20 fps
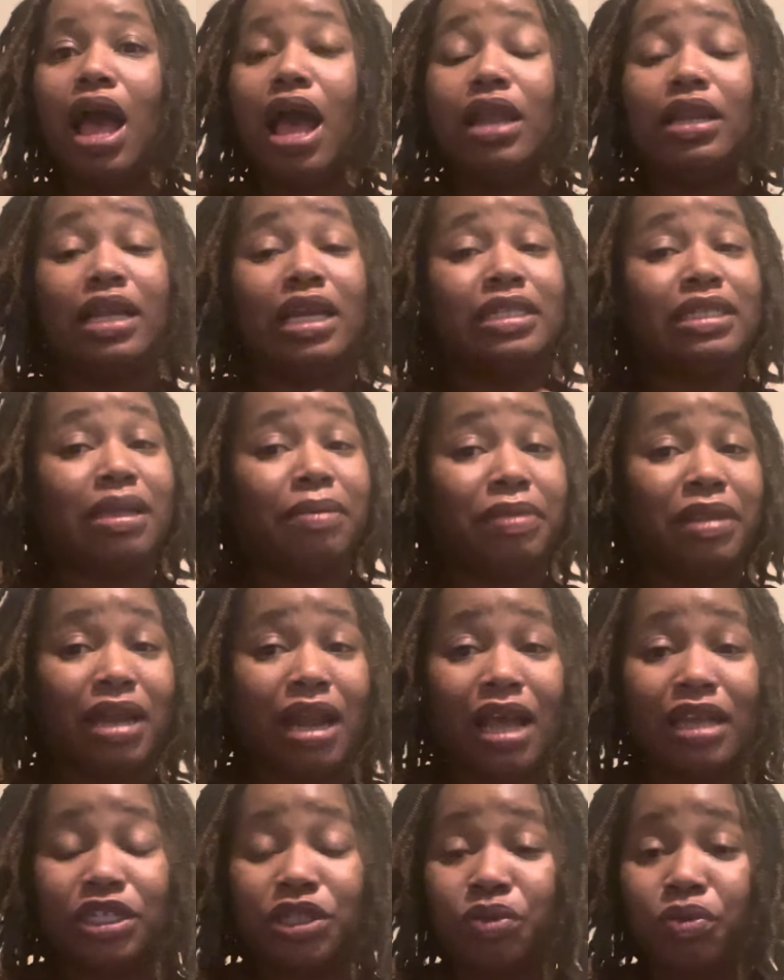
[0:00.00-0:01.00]
That's something
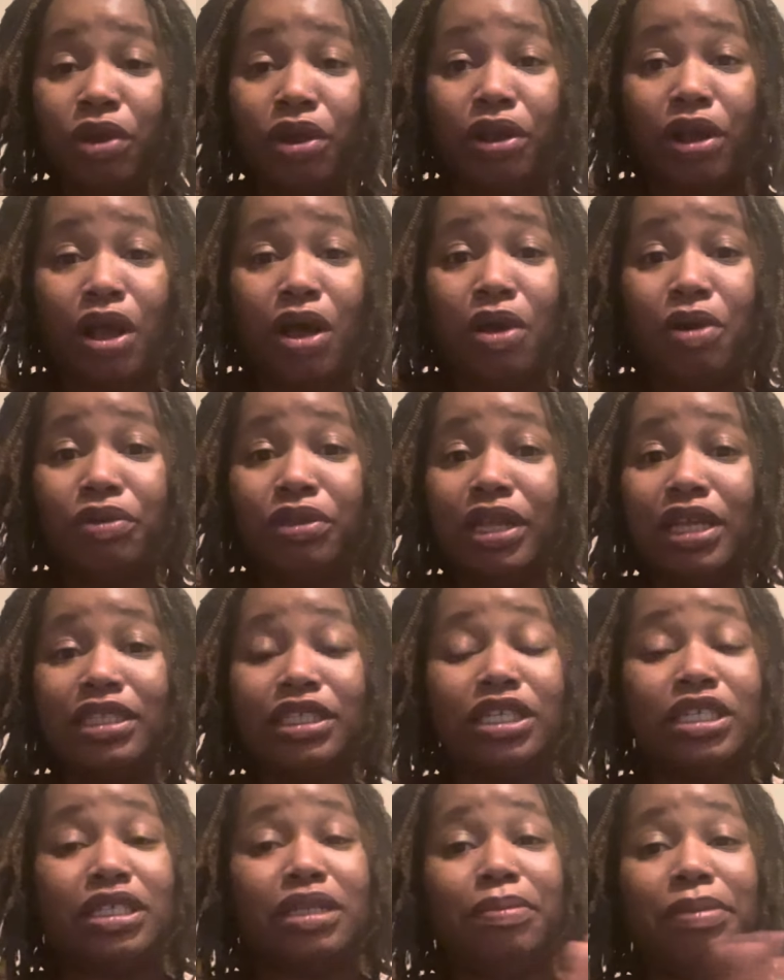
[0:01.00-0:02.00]
I should work on. That's
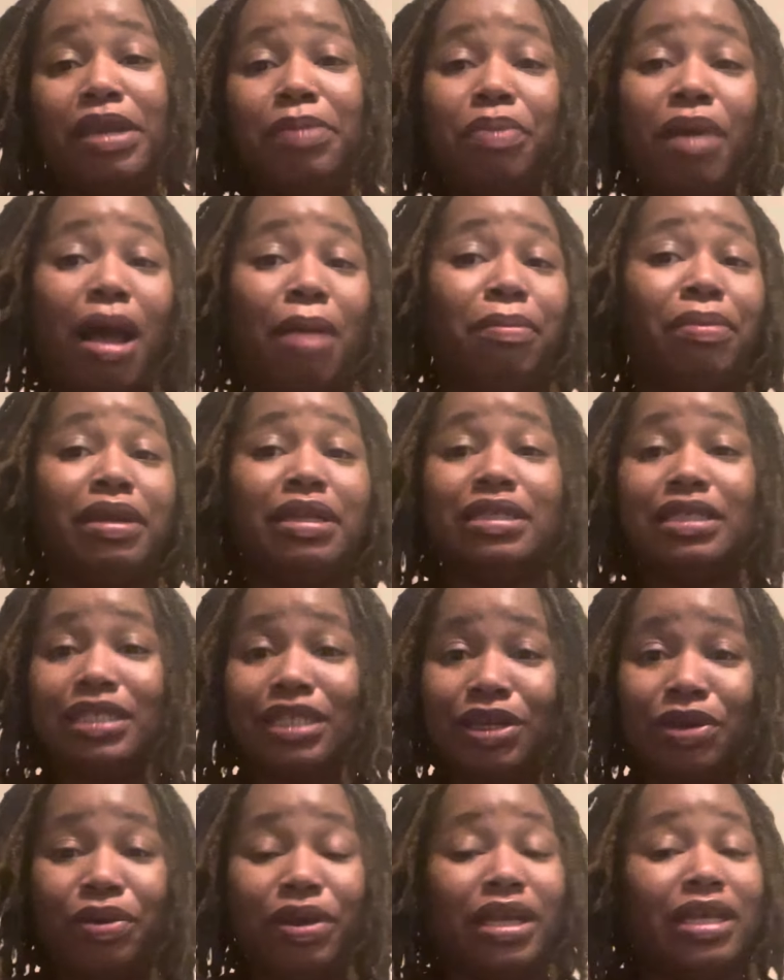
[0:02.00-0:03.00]
just a me problem, but it
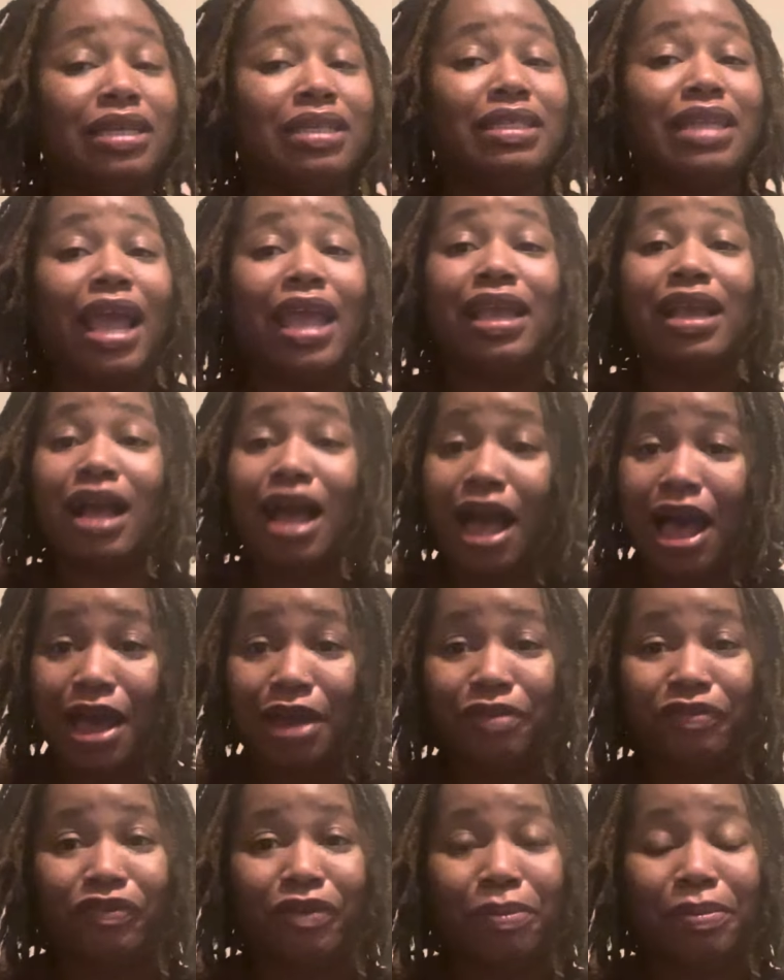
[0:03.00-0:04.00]
still is a
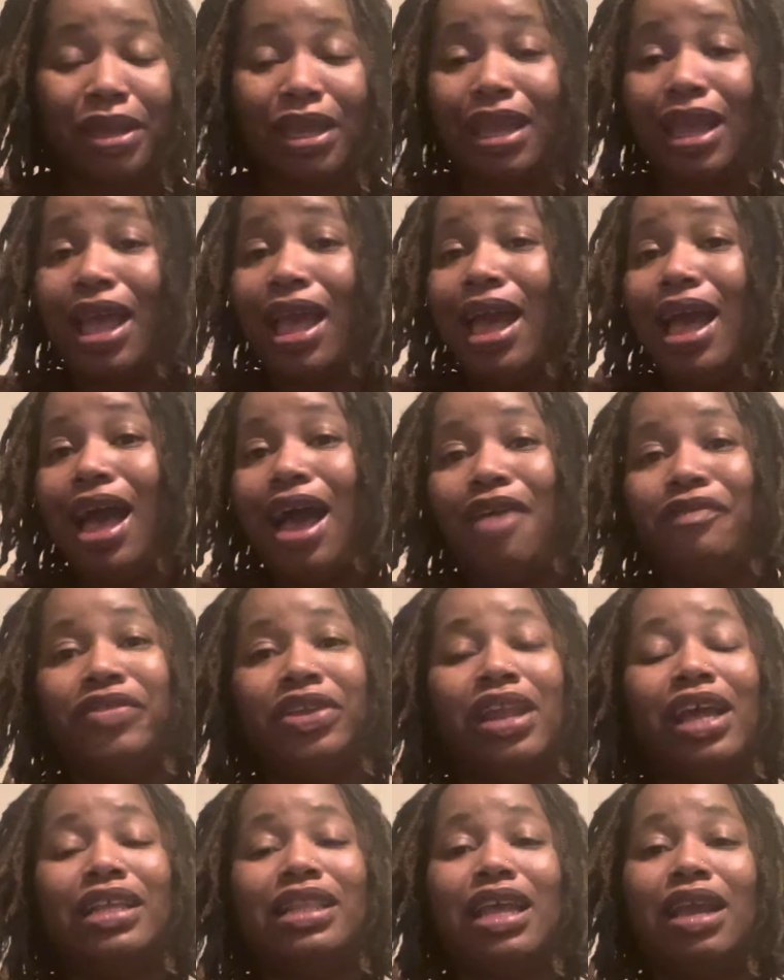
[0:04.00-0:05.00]
con for me. I feel
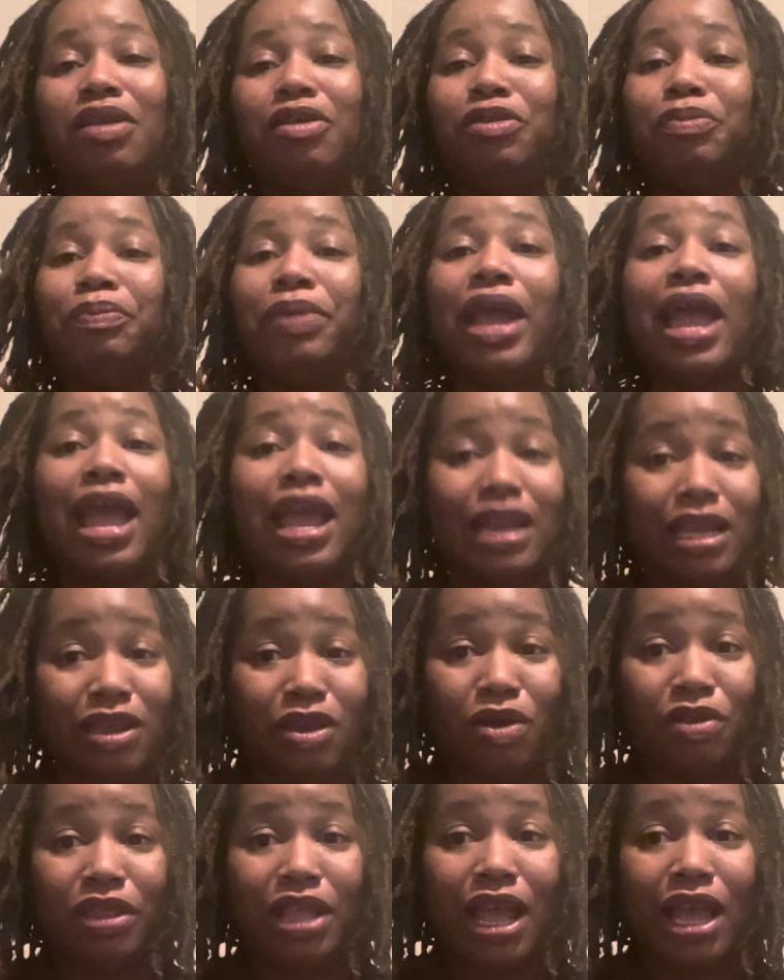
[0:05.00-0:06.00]
like they're petty
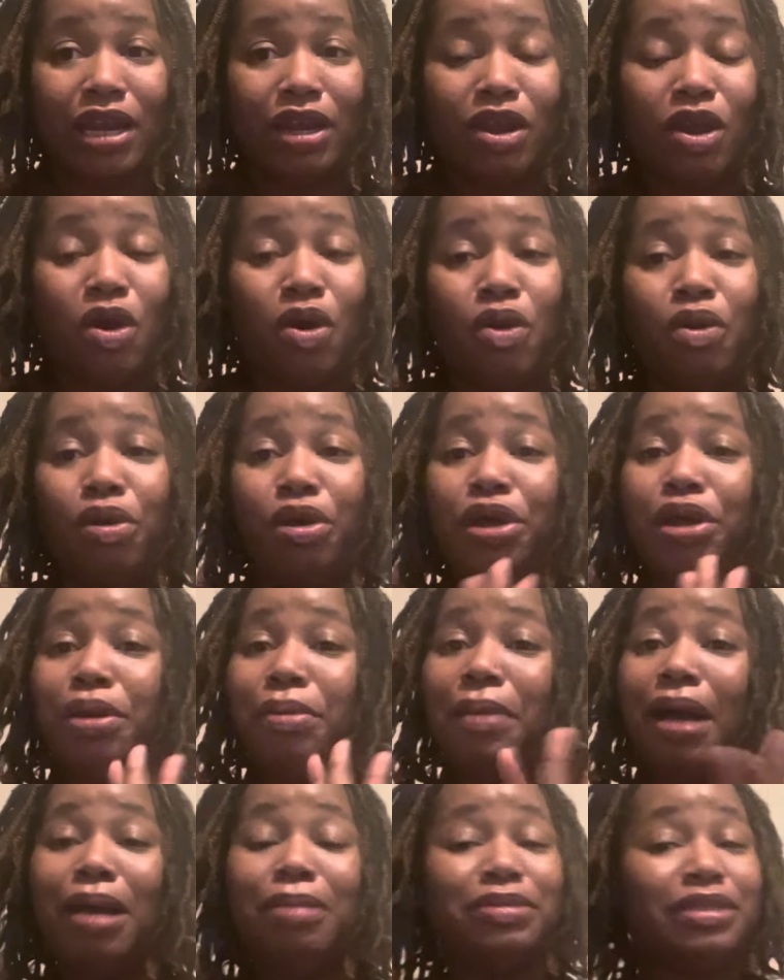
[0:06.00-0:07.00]
on that note,
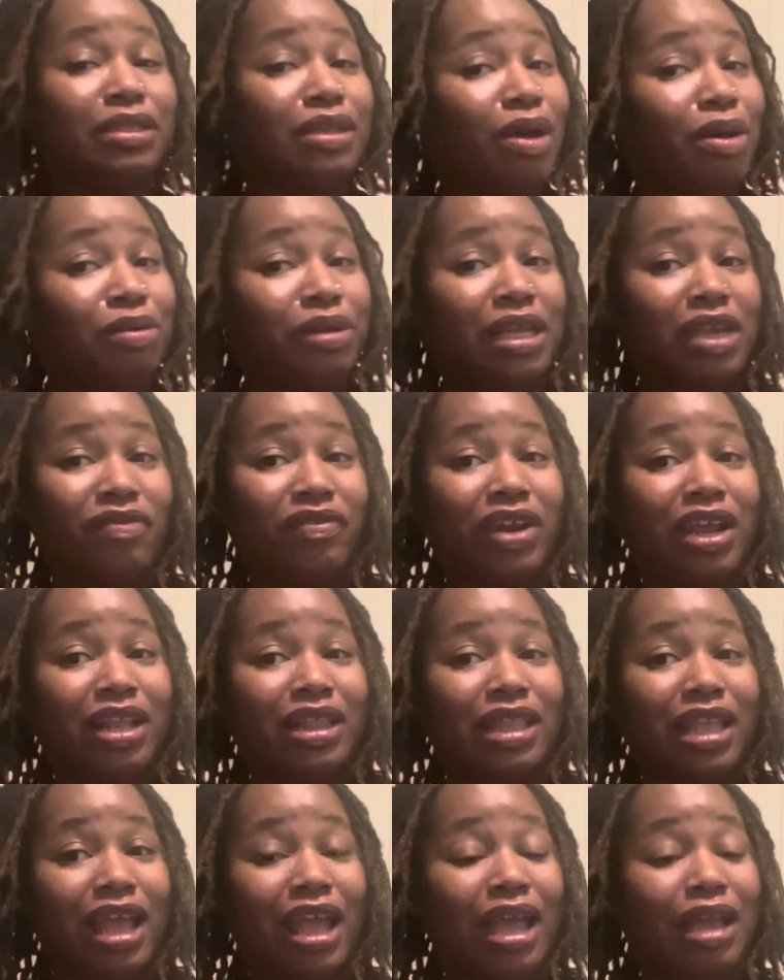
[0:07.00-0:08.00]
but I'm just going to leave it
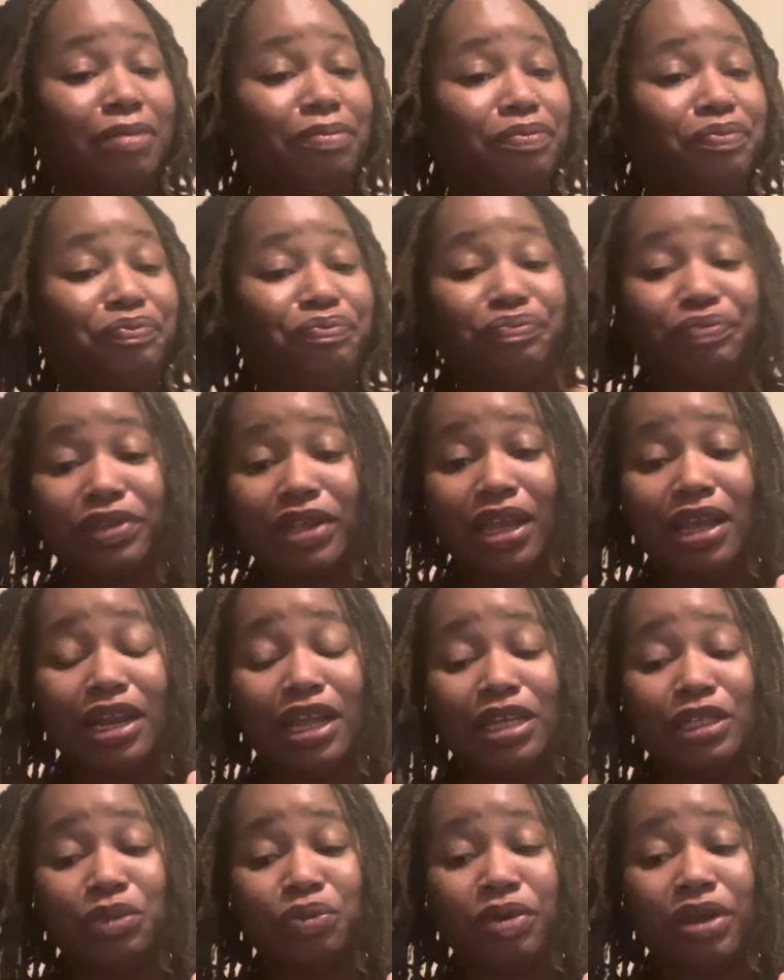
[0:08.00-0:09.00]
at that. It
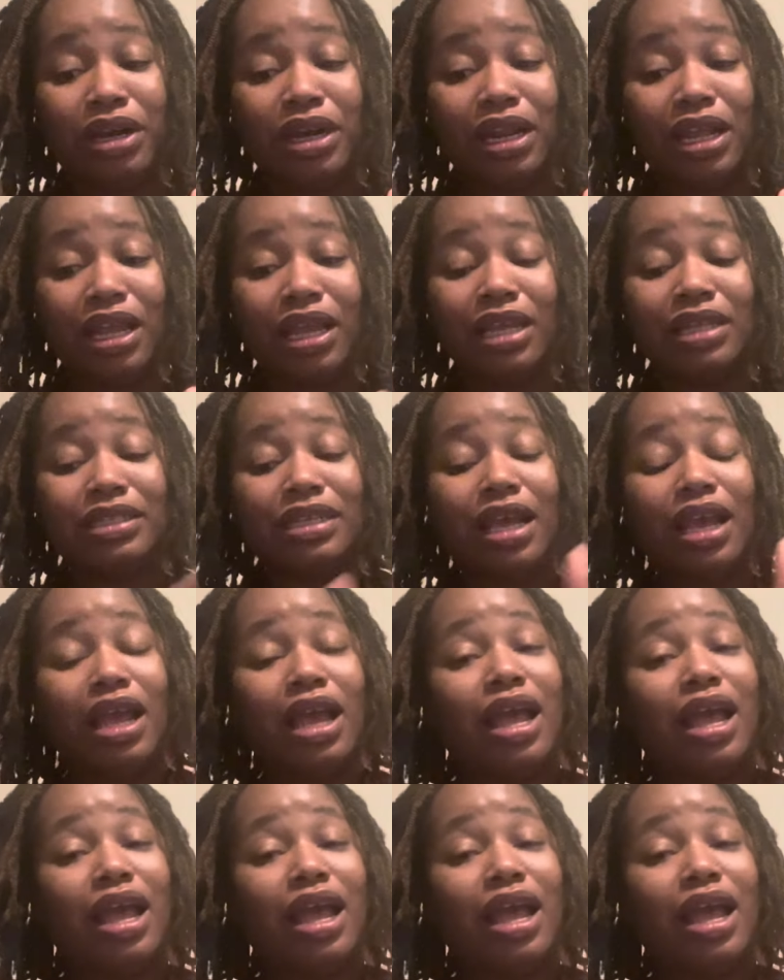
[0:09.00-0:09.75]
is what it is.